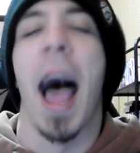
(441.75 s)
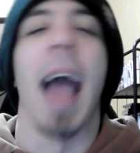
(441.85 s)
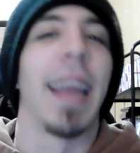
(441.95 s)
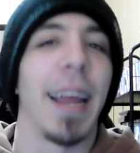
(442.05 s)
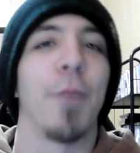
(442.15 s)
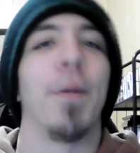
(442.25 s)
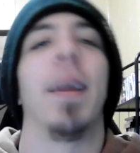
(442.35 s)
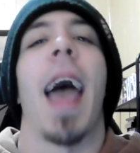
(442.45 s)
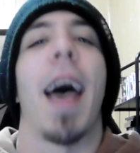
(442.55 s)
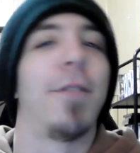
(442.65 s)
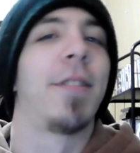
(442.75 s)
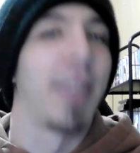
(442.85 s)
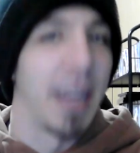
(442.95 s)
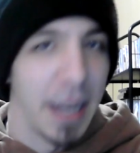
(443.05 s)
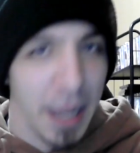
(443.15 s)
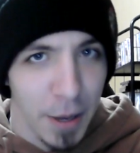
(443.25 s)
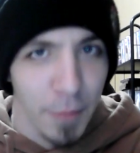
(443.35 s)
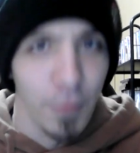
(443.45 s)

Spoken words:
I get it, we have seen him.